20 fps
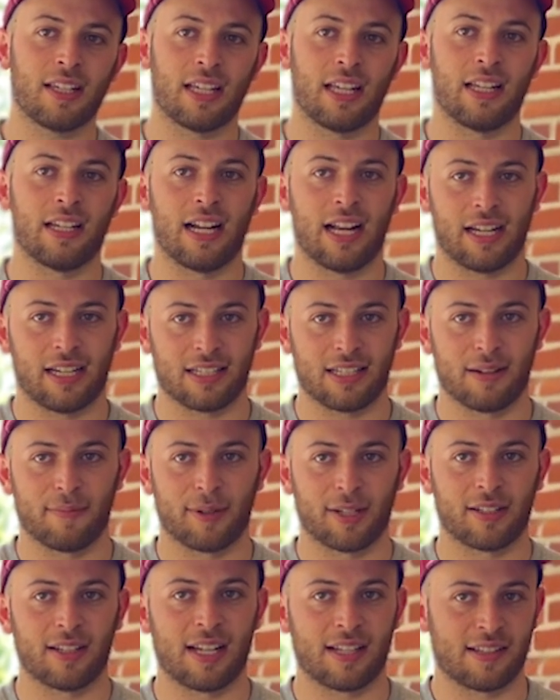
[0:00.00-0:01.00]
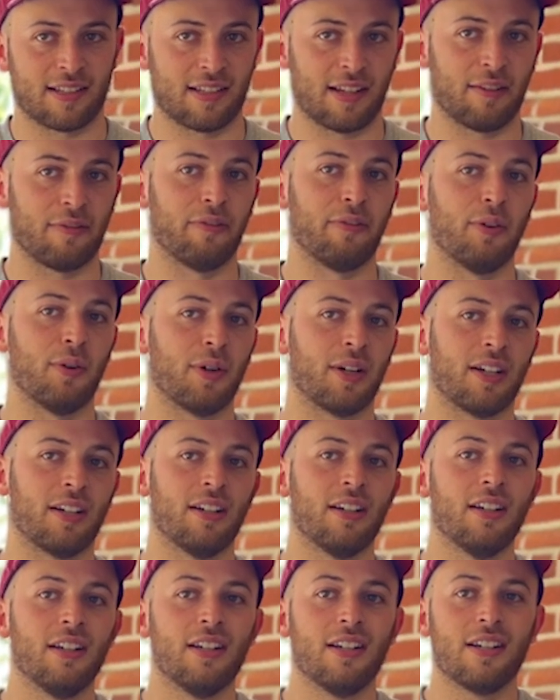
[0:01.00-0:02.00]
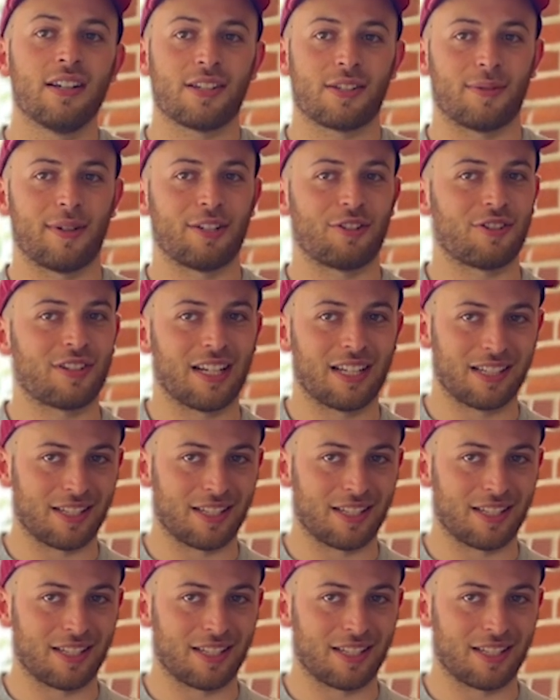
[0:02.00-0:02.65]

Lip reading: and academic classes had 4. So I just had